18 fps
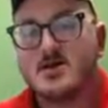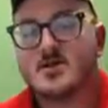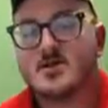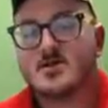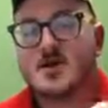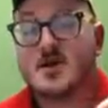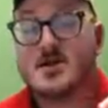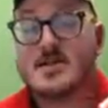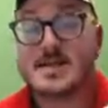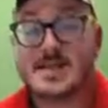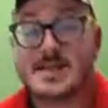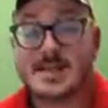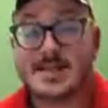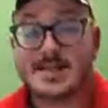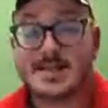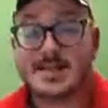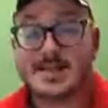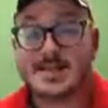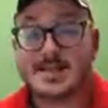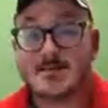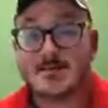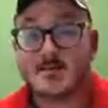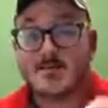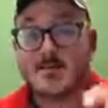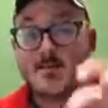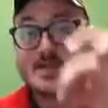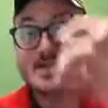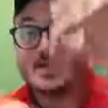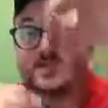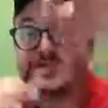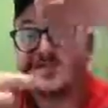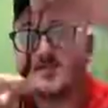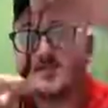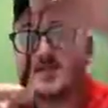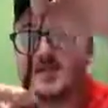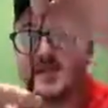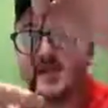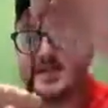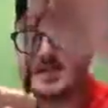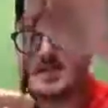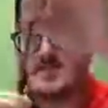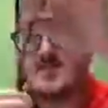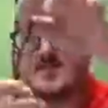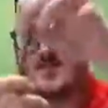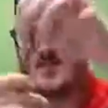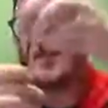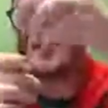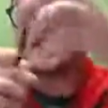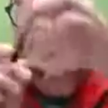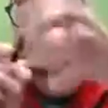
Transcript: Try saying that 10 times fast. That's a fun activity for the